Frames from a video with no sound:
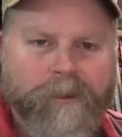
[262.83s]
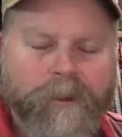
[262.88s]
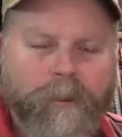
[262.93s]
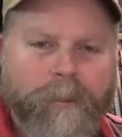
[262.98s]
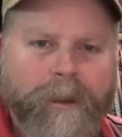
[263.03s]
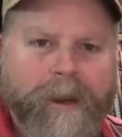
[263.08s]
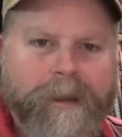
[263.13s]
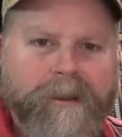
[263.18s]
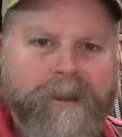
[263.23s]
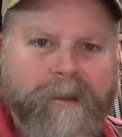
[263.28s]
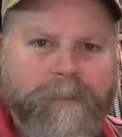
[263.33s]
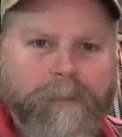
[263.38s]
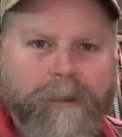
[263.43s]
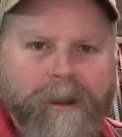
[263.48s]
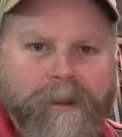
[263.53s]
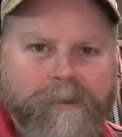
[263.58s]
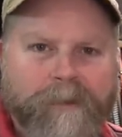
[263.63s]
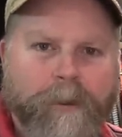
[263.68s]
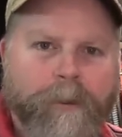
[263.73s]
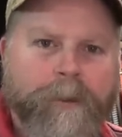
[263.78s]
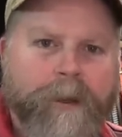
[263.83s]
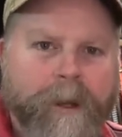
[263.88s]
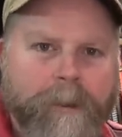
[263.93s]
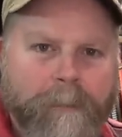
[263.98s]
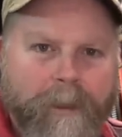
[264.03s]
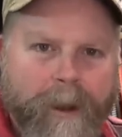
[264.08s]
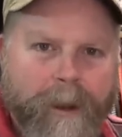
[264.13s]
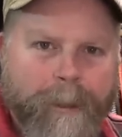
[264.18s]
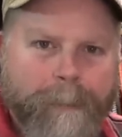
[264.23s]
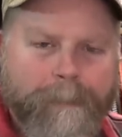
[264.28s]
So what I did when I was loading
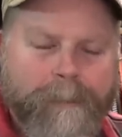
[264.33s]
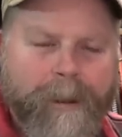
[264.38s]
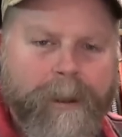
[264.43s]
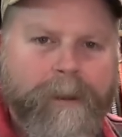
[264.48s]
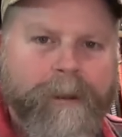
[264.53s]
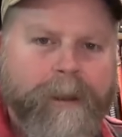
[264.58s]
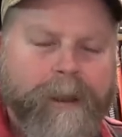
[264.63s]
them up